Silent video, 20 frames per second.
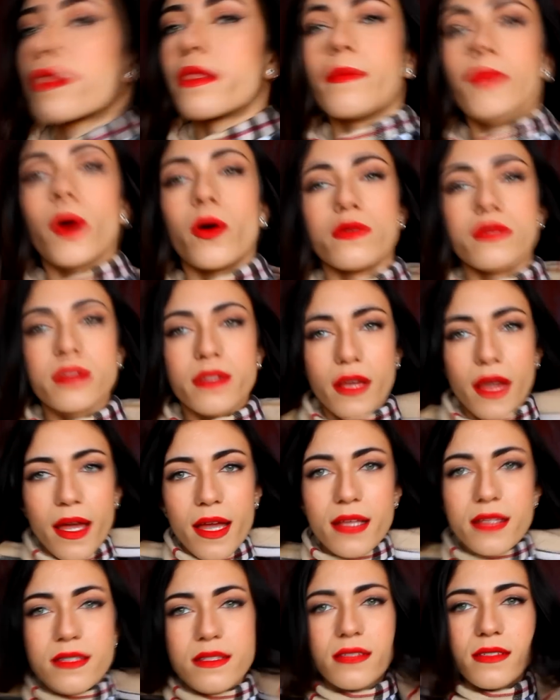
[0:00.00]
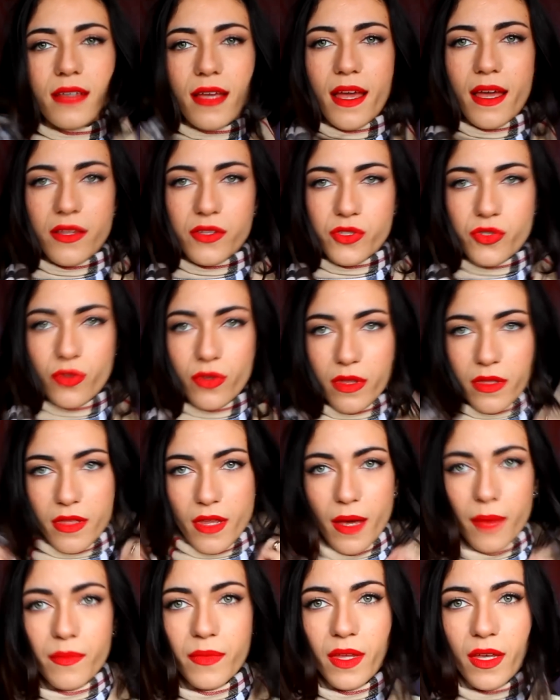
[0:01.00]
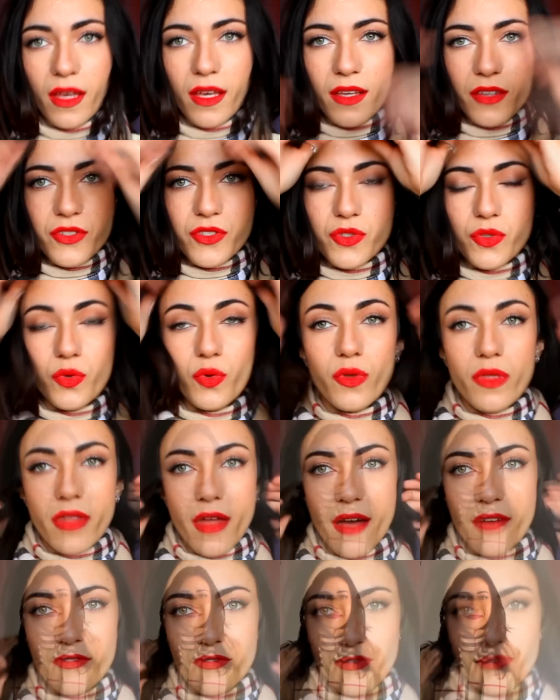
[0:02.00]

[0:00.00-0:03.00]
the both ends and took them to the